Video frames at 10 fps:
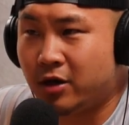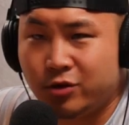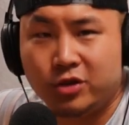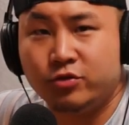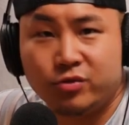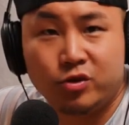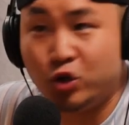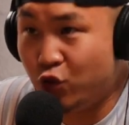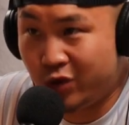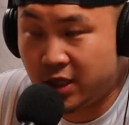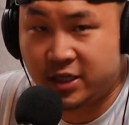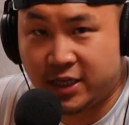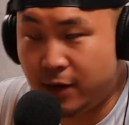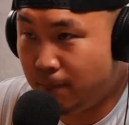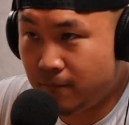You could just do real
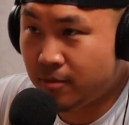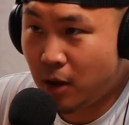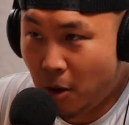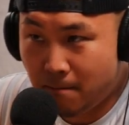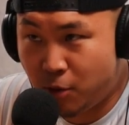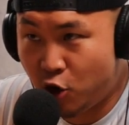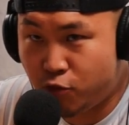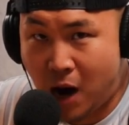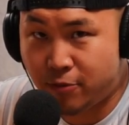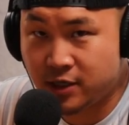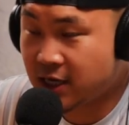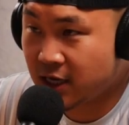estate Burr Properties, right.